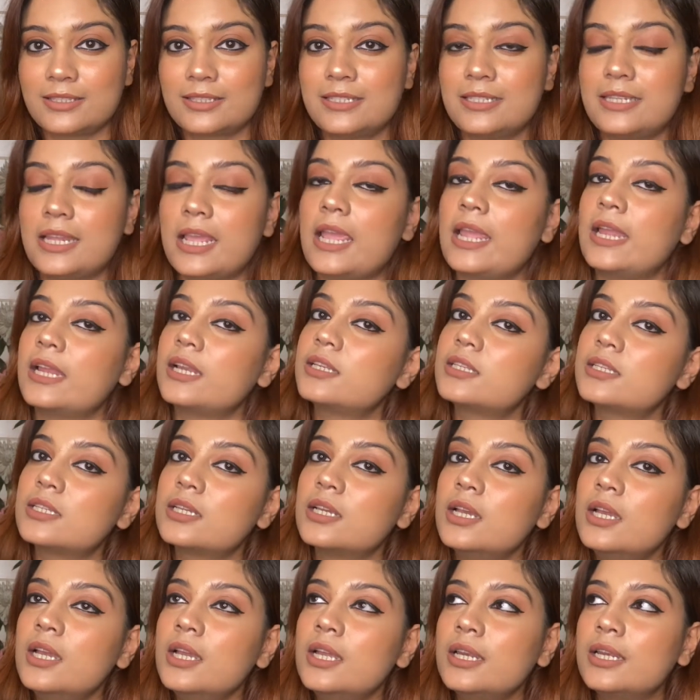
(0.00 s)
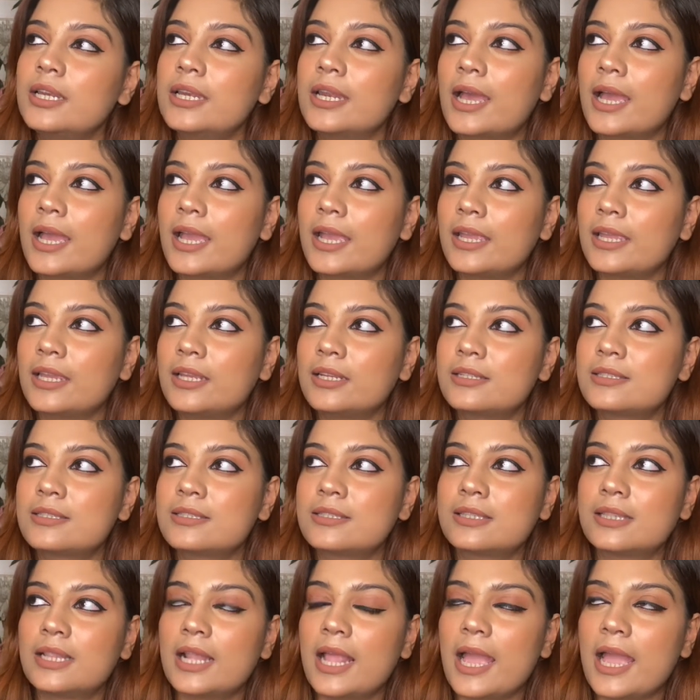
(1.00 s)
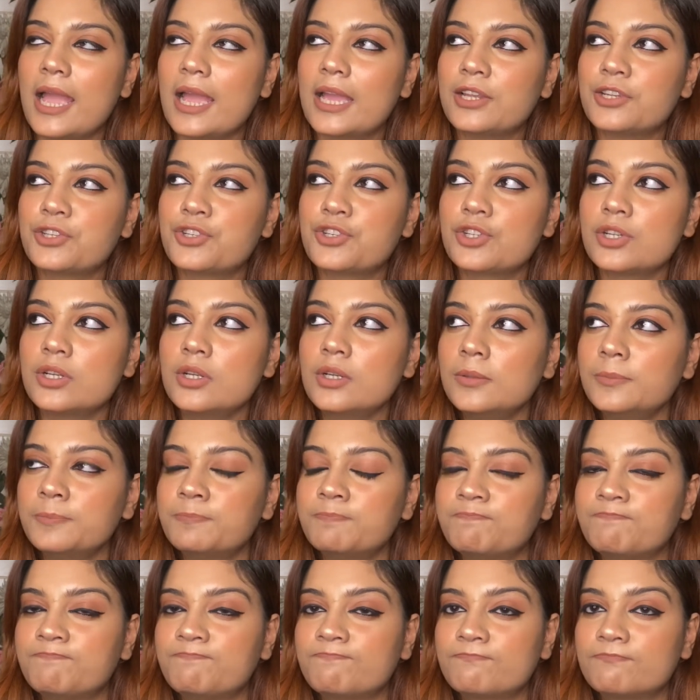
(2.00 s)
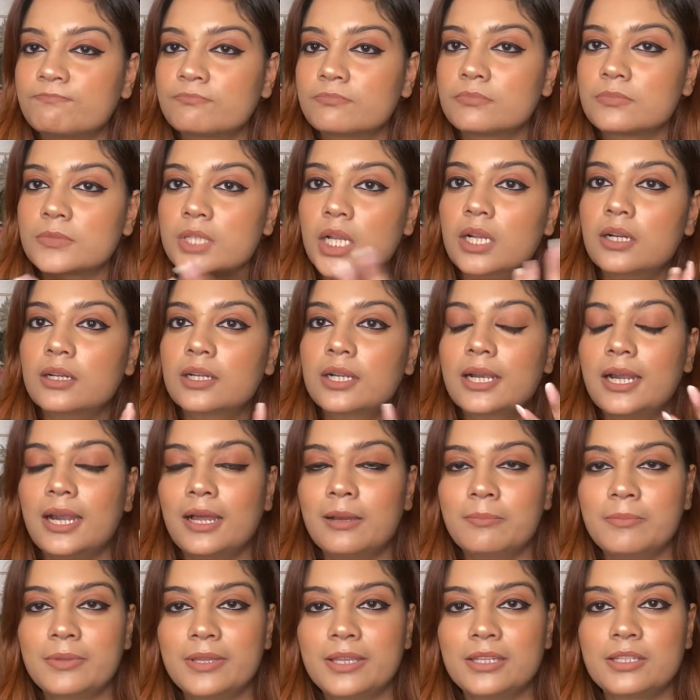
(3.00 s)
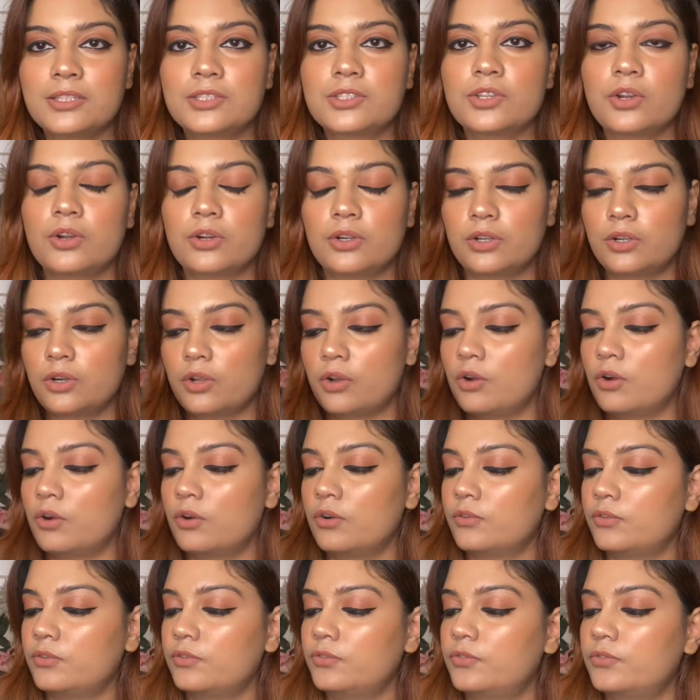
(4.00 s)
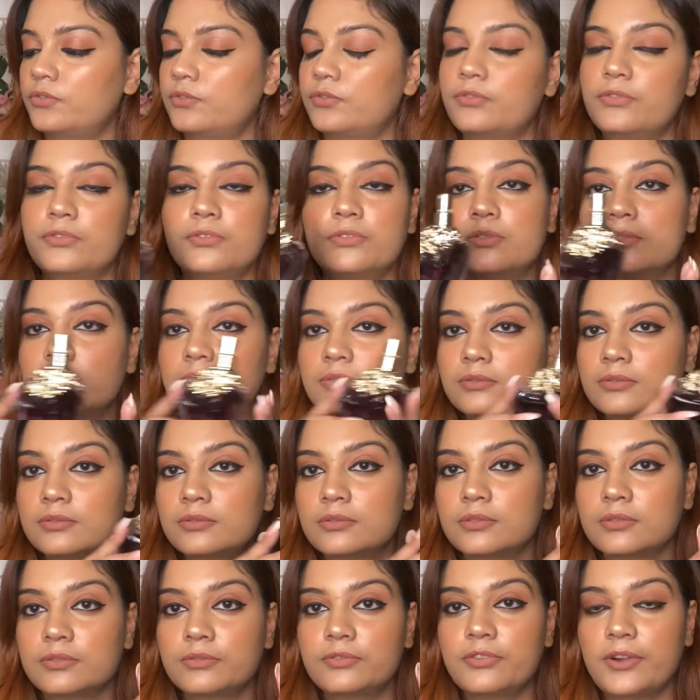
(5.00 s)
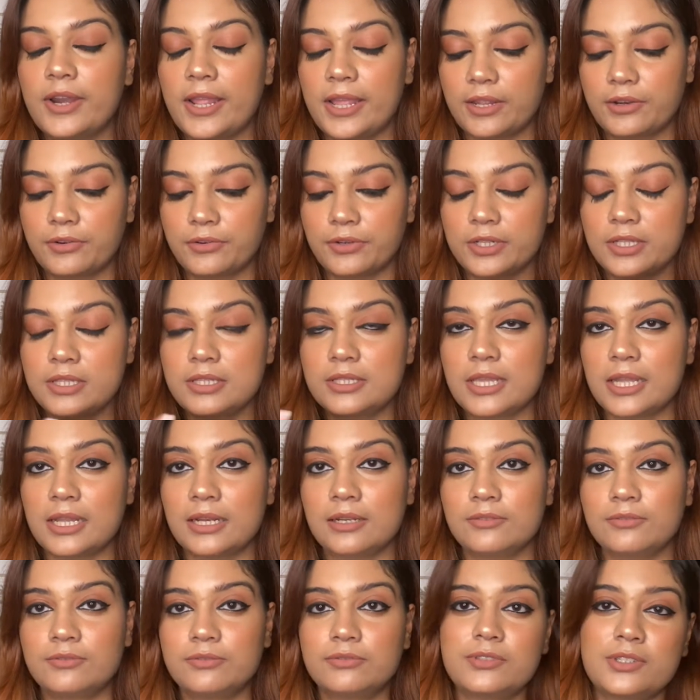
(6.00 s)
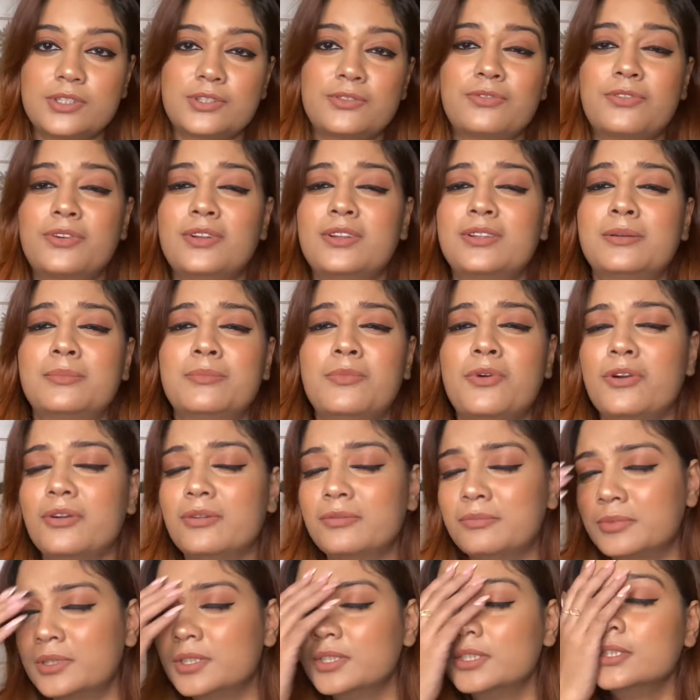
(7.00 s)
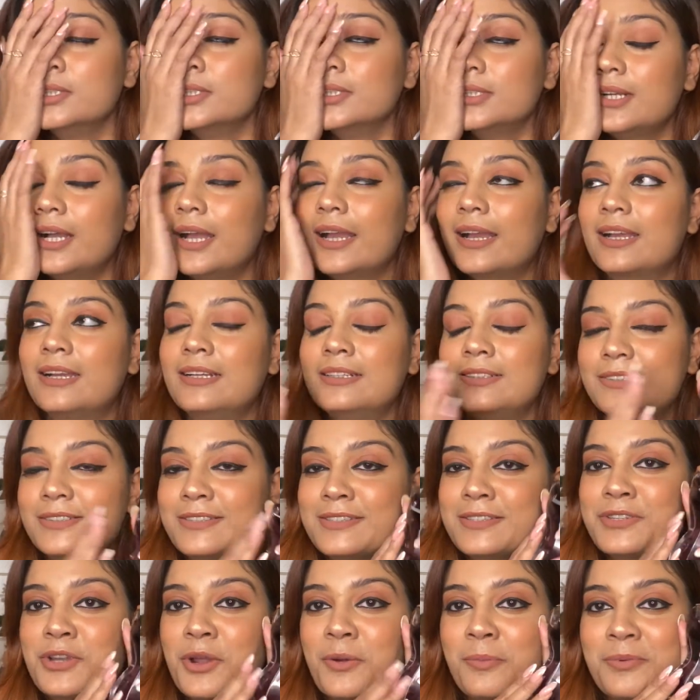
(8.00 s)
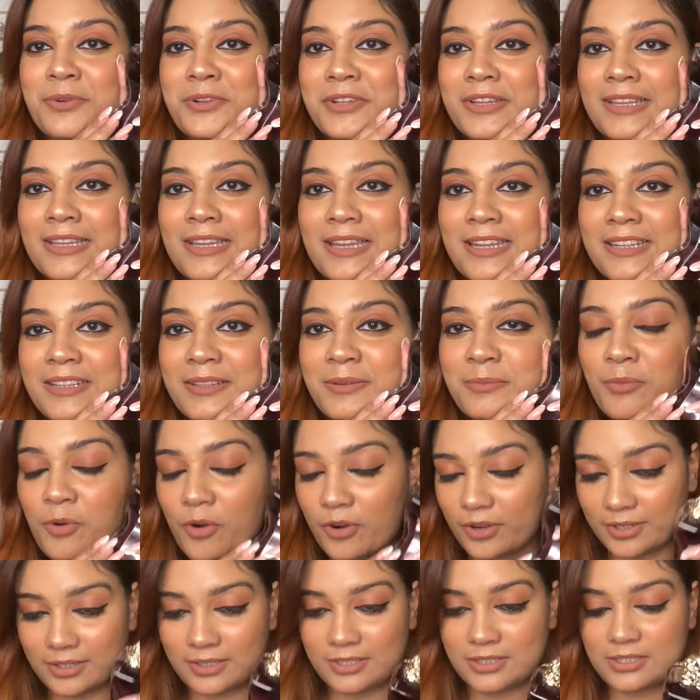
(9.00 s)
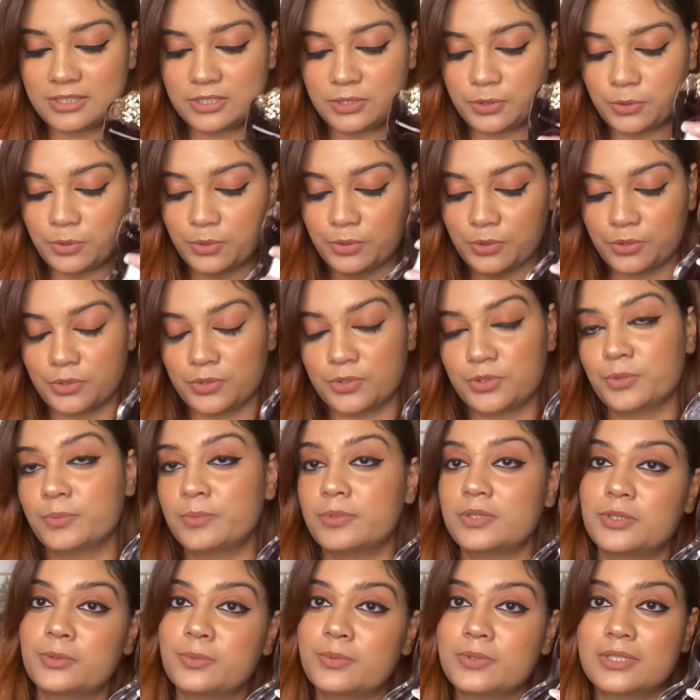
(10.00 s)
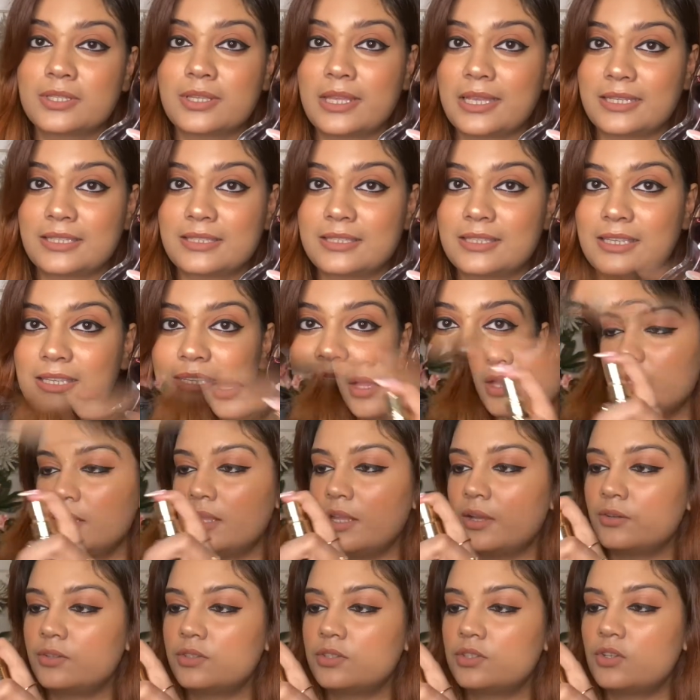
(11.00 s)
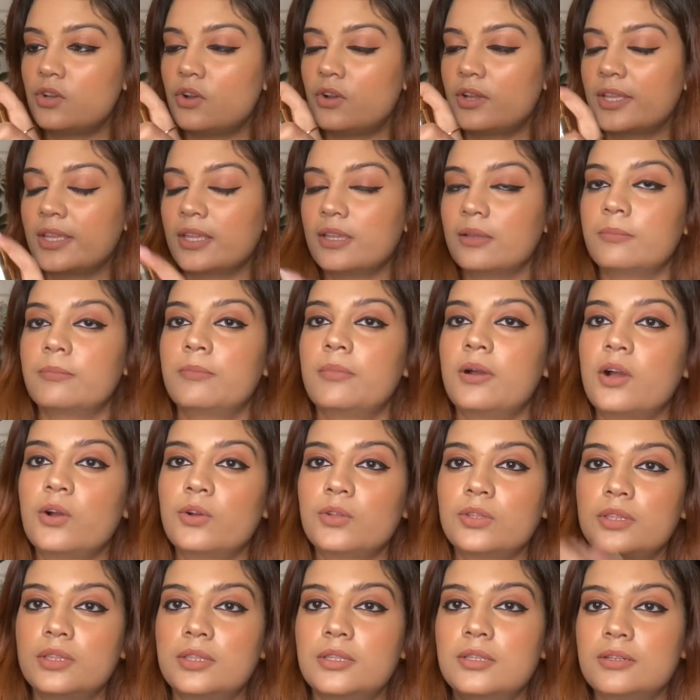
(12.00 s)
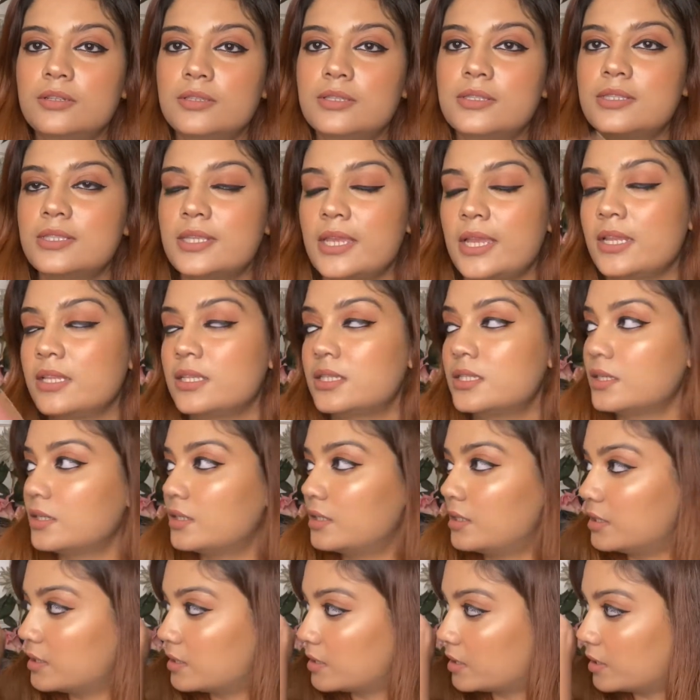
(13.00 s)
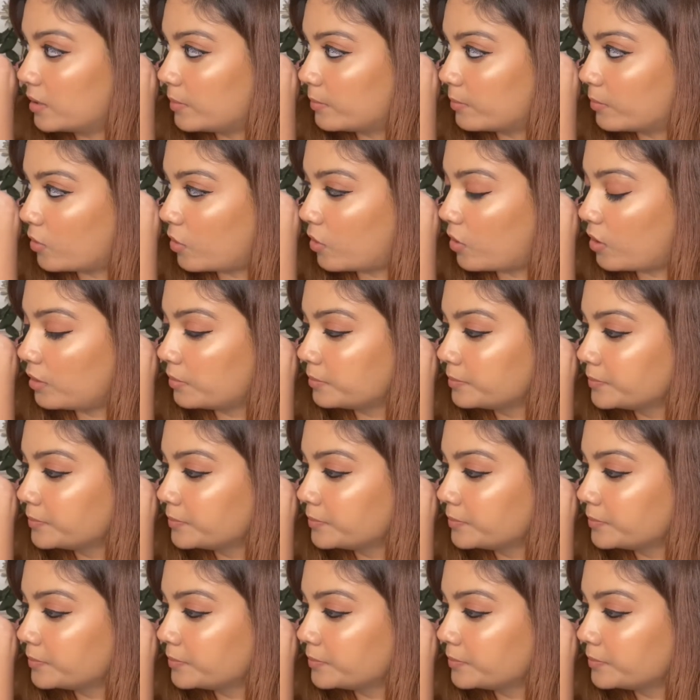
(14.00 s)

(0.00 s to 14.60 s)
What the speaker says: date night slash clubbing sort of fragrance. And first of all, the bomb, I can't just stop looking at the bottle. It's so super sexy. Now talking about the scent a little more,